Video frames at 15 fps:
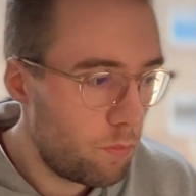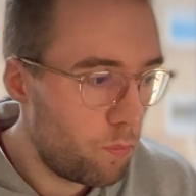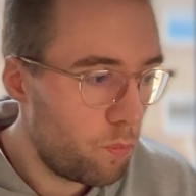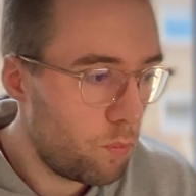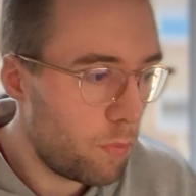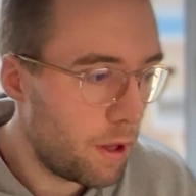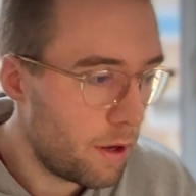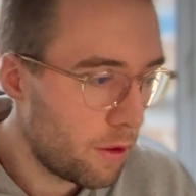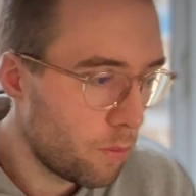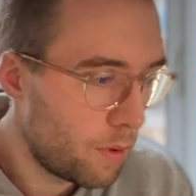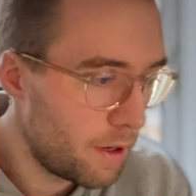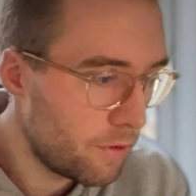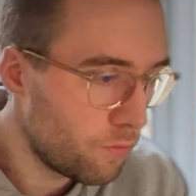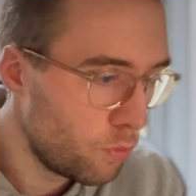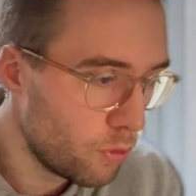Another one
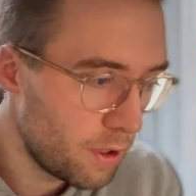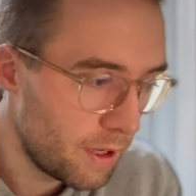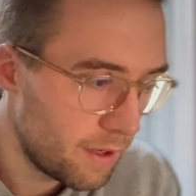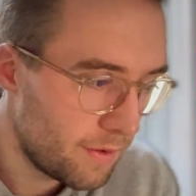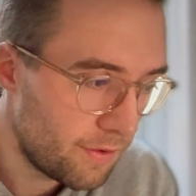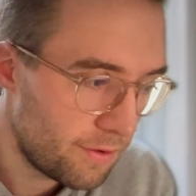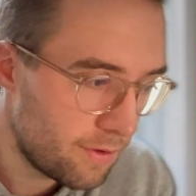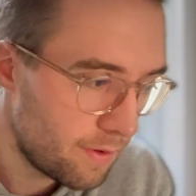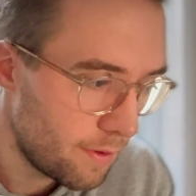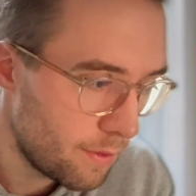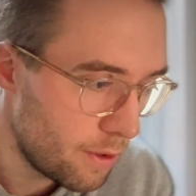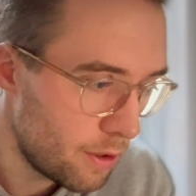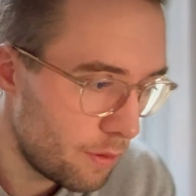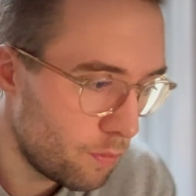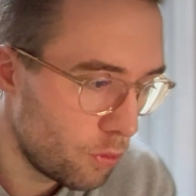is Rootkits.
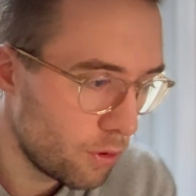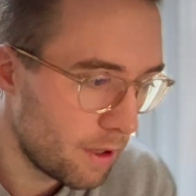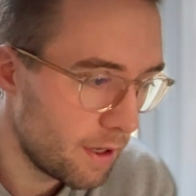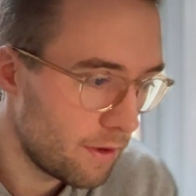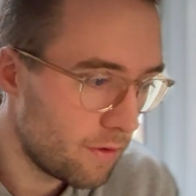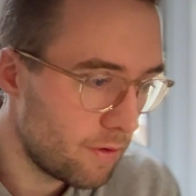Rootkit